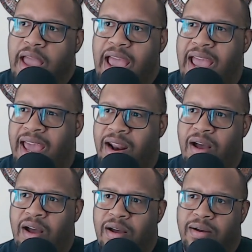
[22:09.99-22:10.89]
And
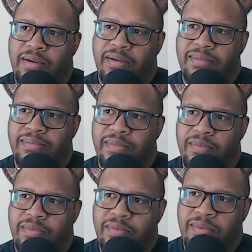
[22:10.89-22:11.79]
The
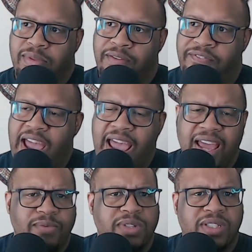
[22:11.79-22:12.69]

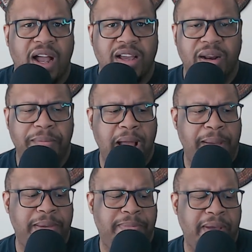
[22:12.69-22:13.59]
Fan was talking to
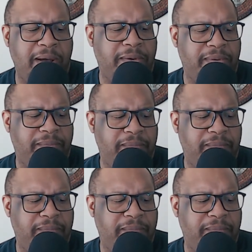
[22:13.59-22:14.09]
Bobby Belt,